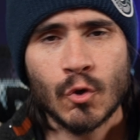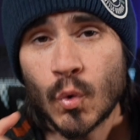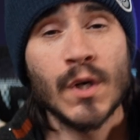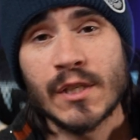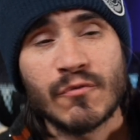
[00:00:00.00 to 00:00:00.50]

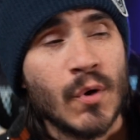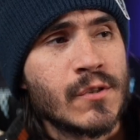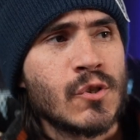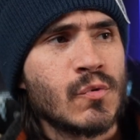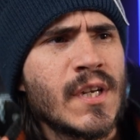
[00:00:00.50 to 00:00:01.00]
Greetings friends,
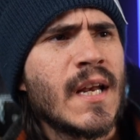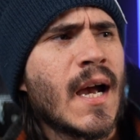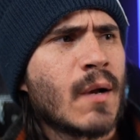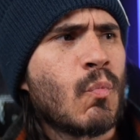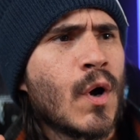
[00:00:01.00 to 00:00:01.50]
so today
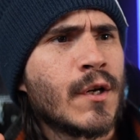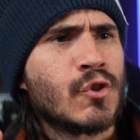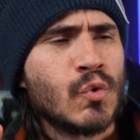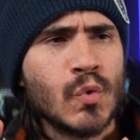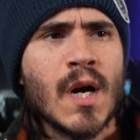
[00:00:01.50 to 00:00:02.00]
I wanted
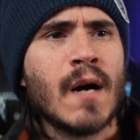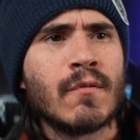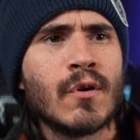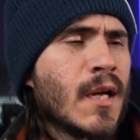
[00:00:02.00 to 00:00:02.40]
to cover